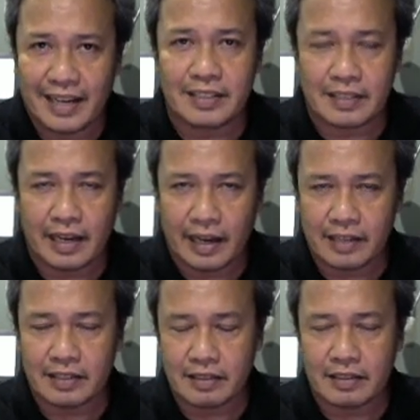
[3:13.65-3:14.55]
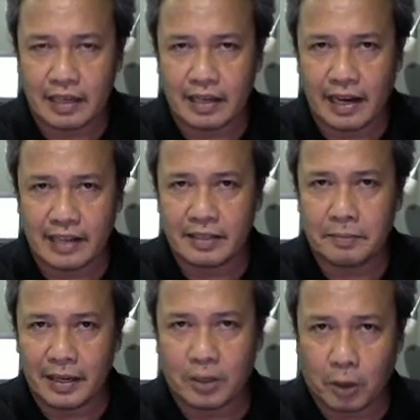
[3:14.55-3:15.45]
As it
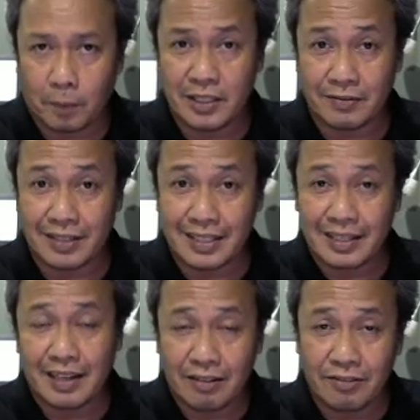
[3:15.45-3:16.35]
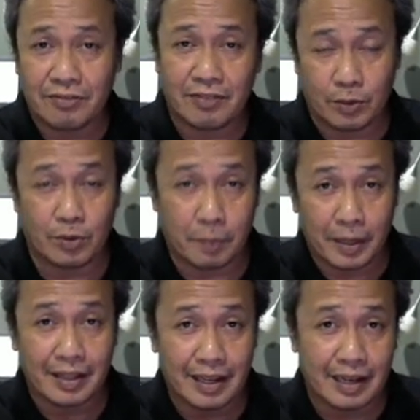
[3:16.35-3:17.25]
makes copies of itself, it will
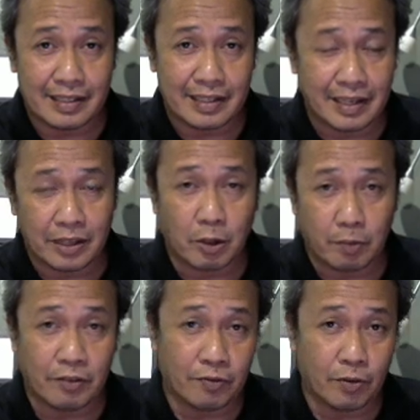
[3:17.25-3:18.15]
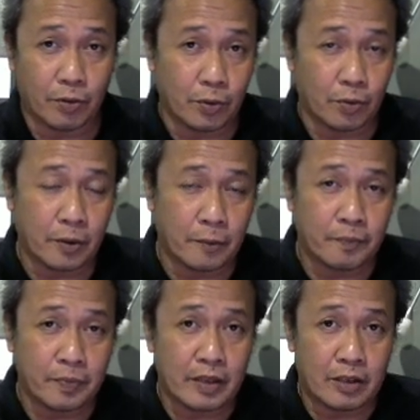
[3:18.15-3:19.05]
make that DNA copy for you.
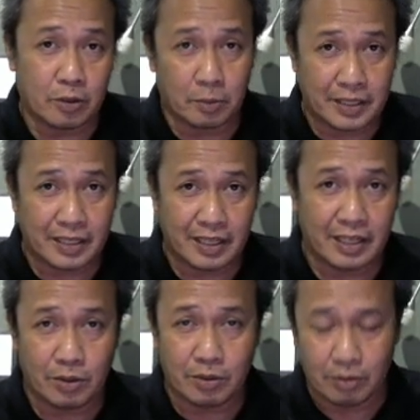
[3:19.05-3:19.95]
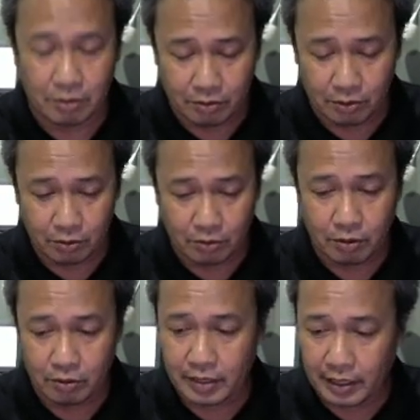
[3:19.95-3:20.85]
So basically,
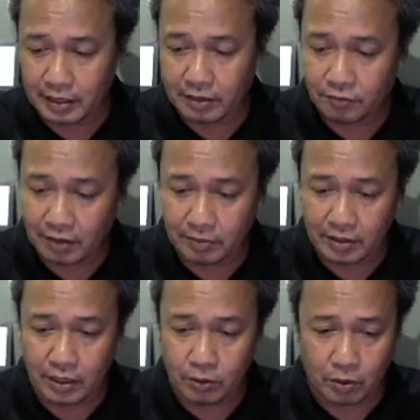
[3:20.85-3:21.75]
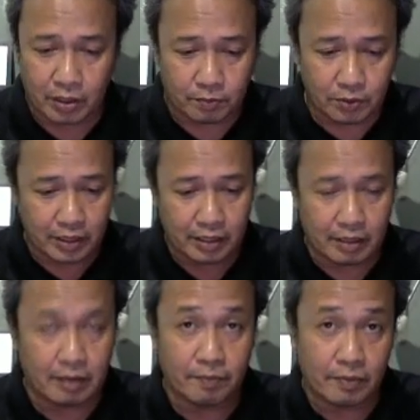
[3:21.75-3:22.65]
you take the fragment that you want, put it in
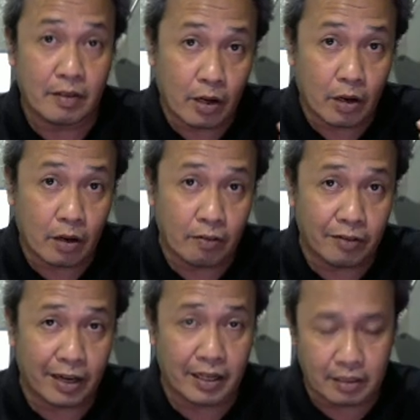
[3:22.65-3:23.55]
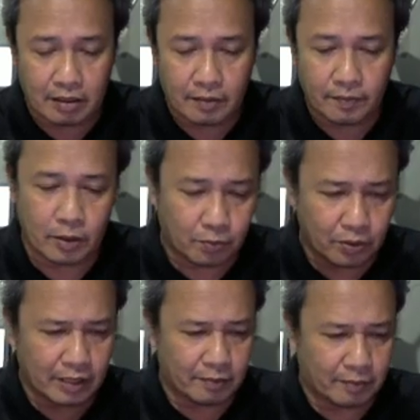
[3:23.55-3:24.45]
a vector, you
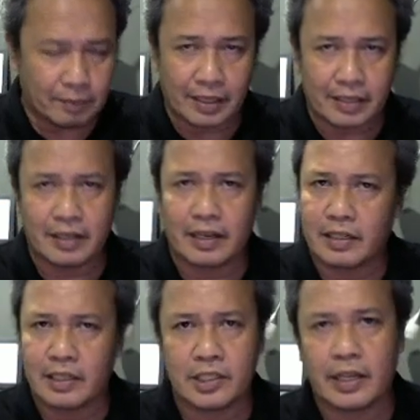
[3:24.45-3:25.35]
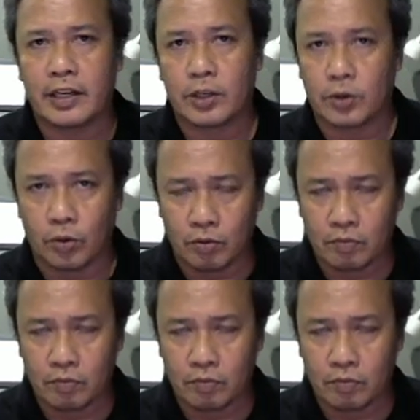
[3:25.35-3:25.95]
put it in a bacteria, and just let it grow.